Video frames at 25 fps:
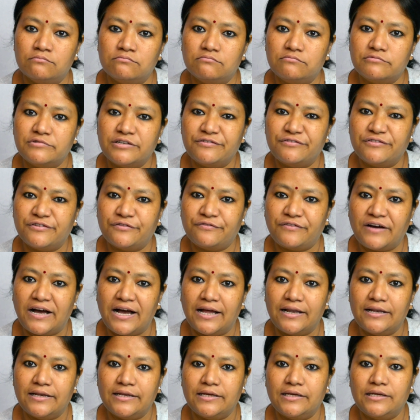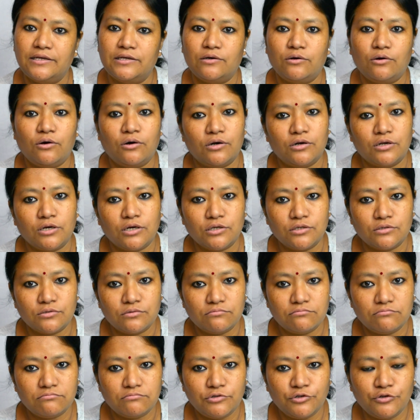river valley or a
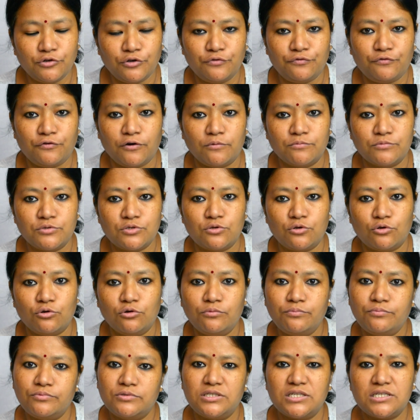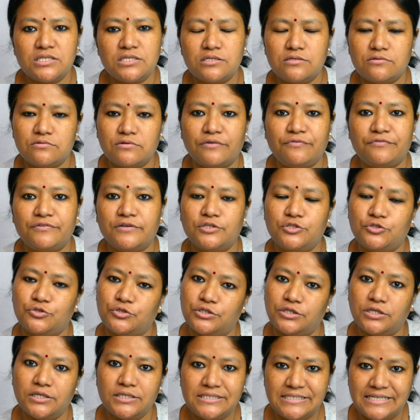uniform slope. Just refer to
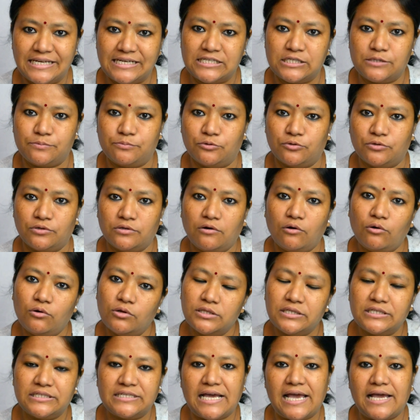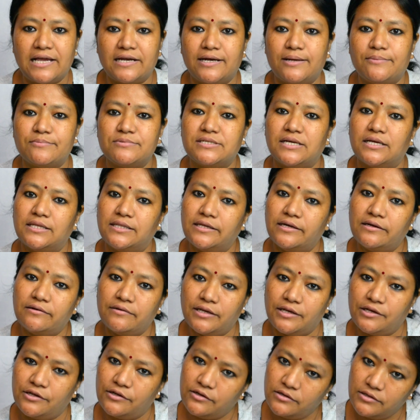your textbook. All the diagrams are there
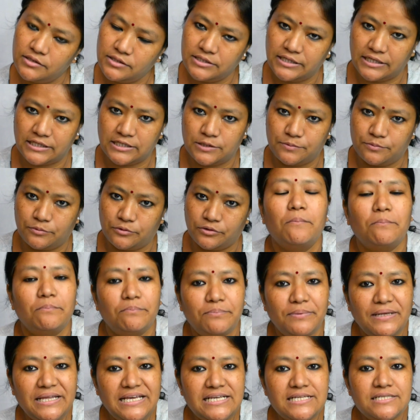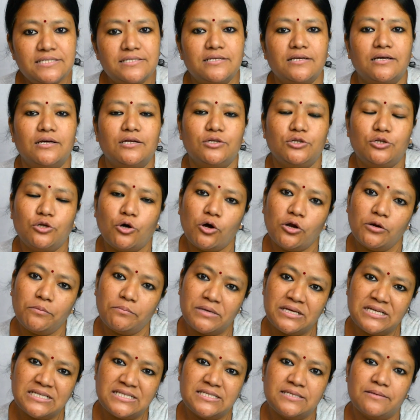in your textbook. Please don't
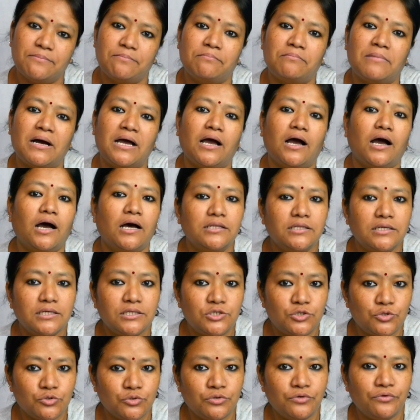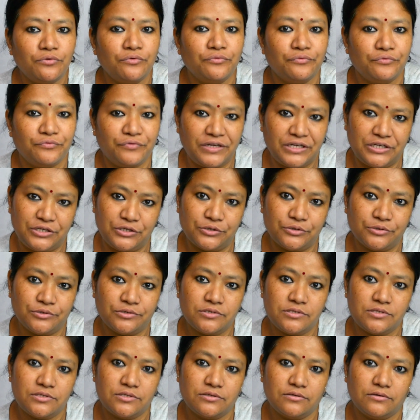miss my other two
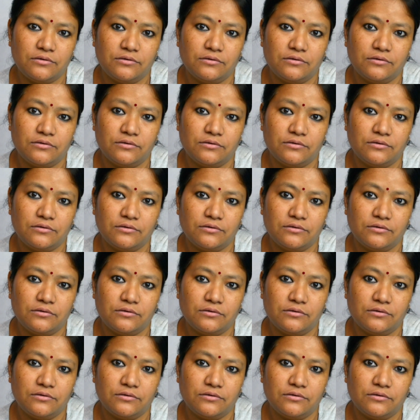videos